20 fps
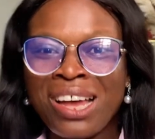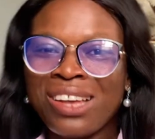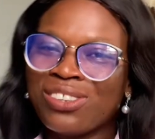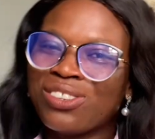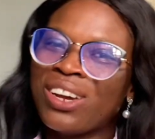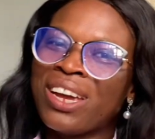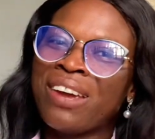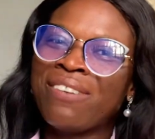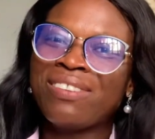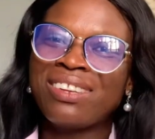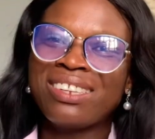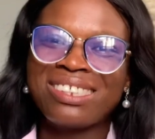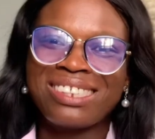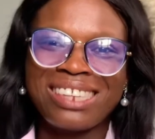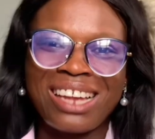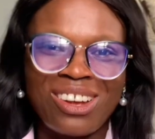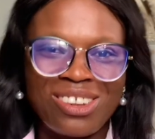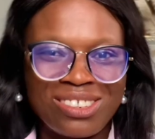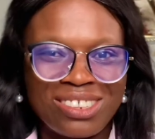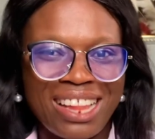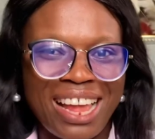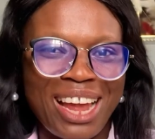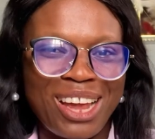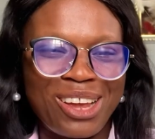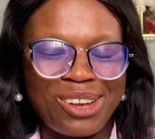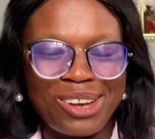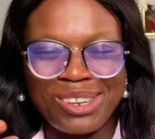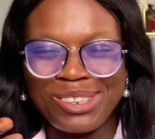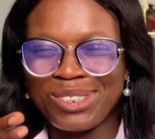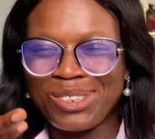So if this sounds
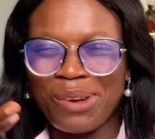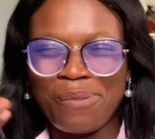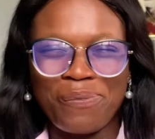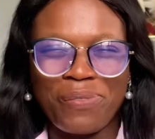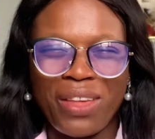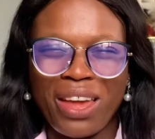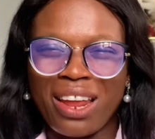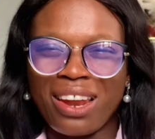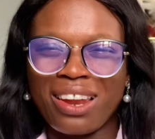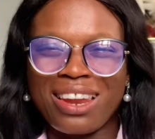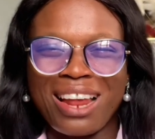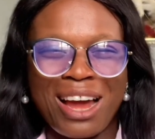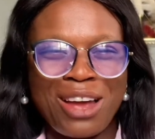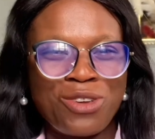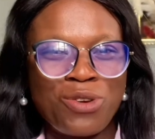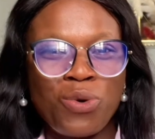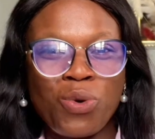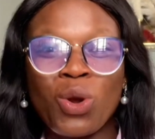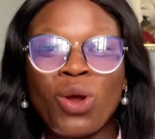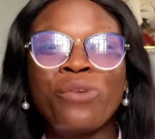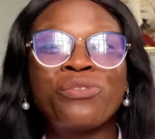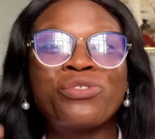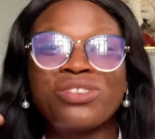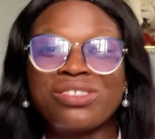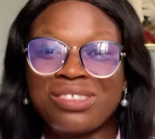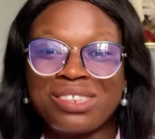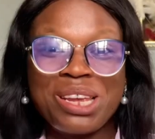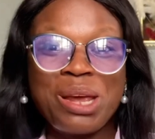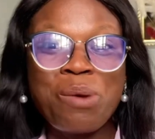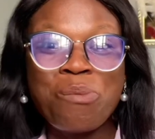like something that you would love to
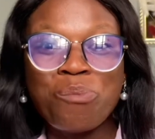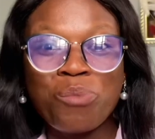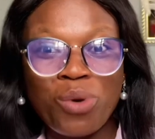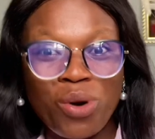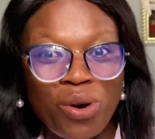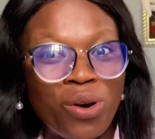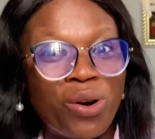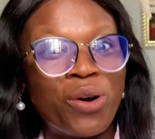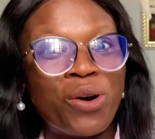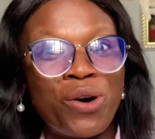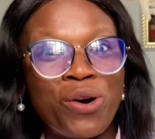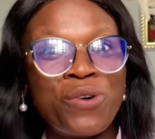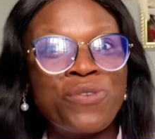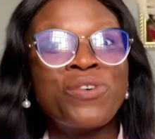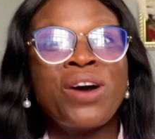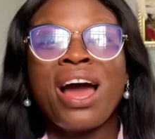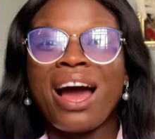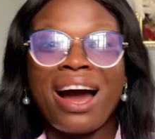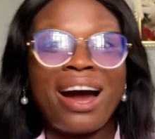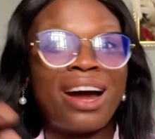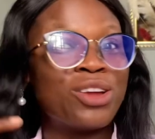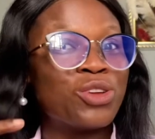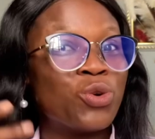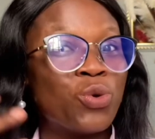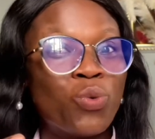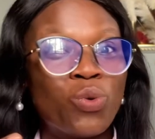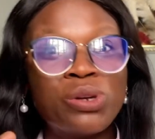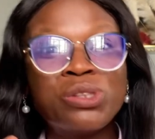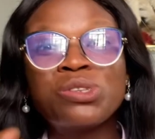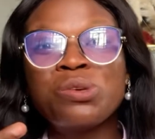see more of, and you
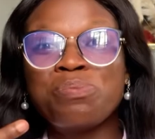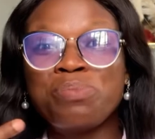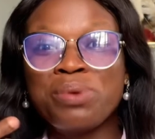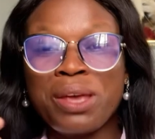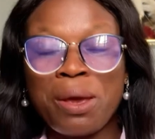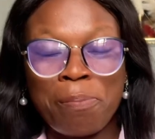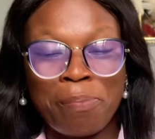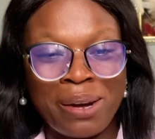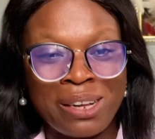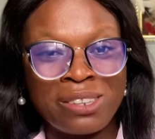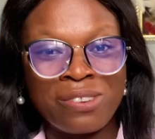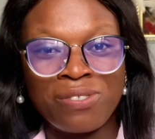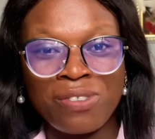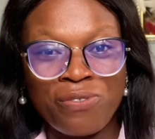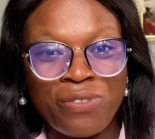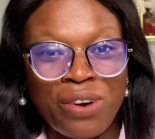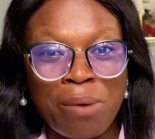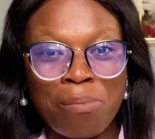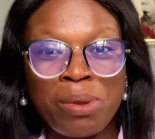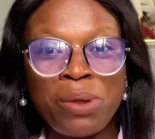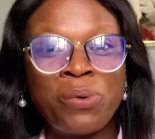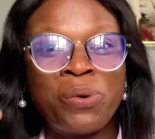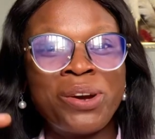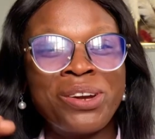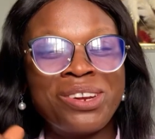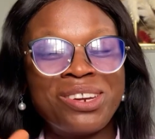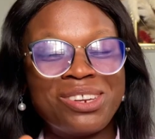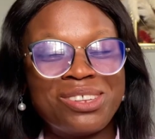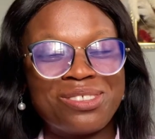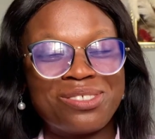want to be a part of the family, what
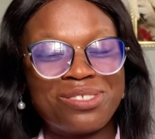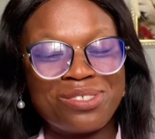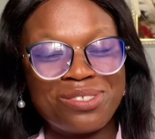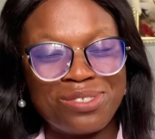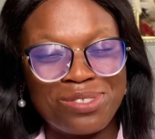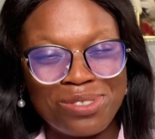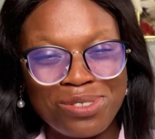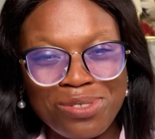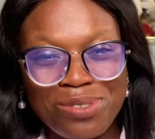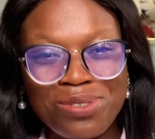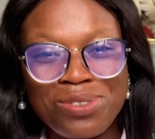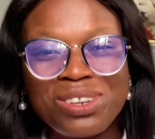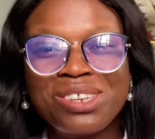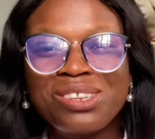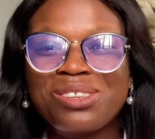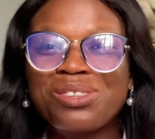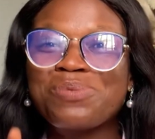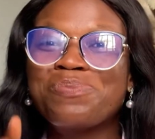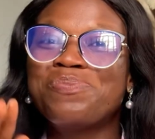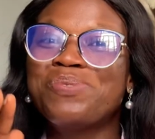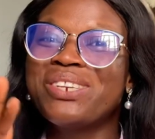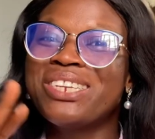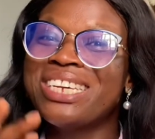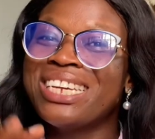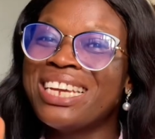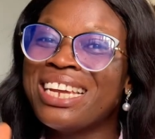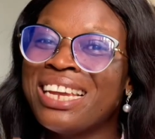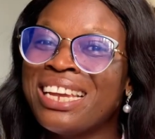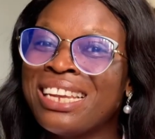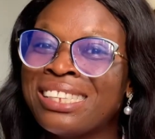you need to do is to
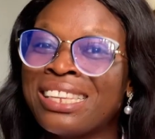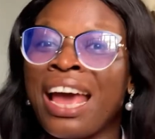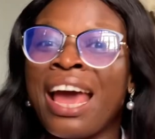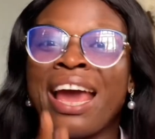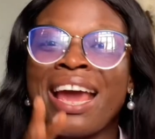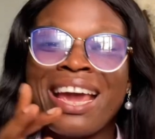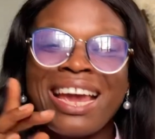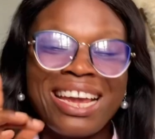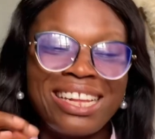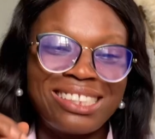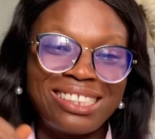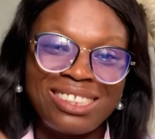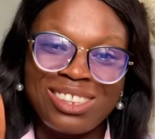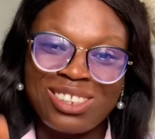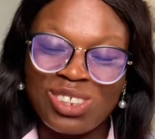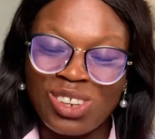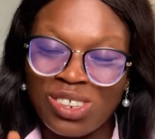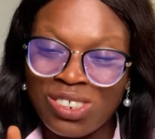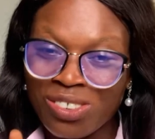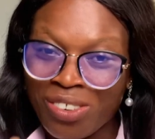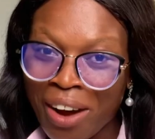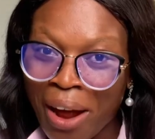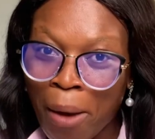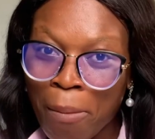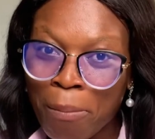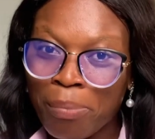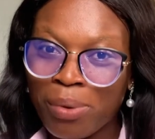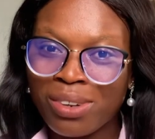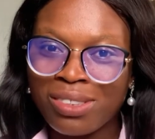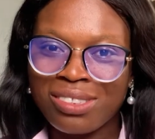please hit the
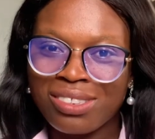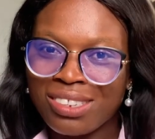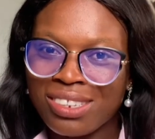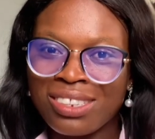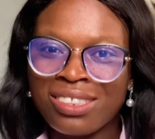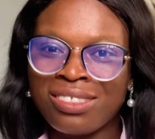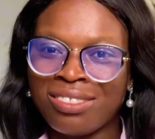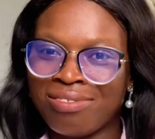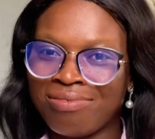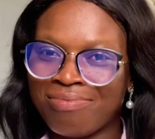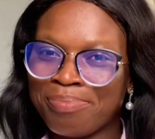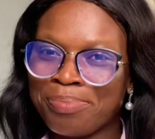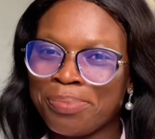subscribe button